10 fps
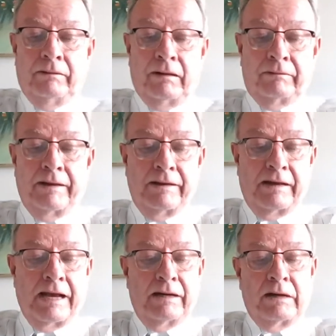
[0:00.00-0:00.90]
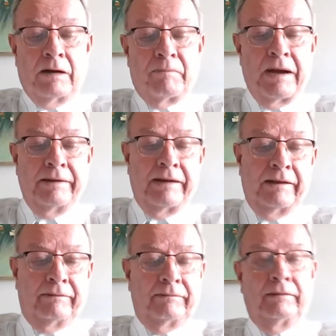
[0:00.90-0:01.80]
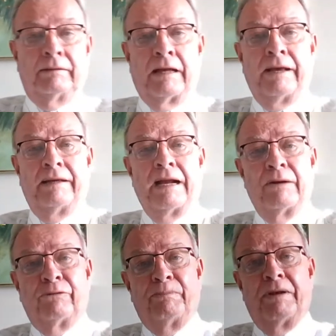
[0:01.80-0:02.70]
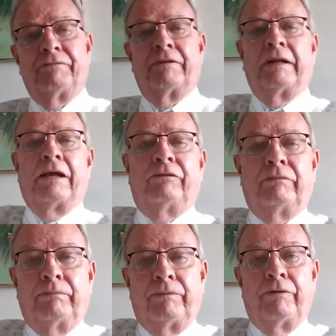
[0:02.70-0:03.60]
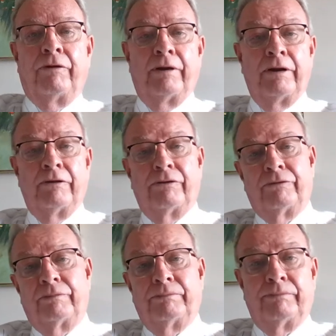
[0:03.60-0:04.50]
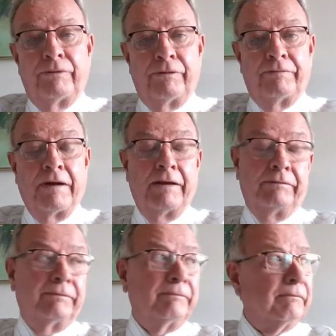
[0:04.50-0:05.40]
And I'll tell you kind of how my day's like and how it's been for the last 30 years, 35.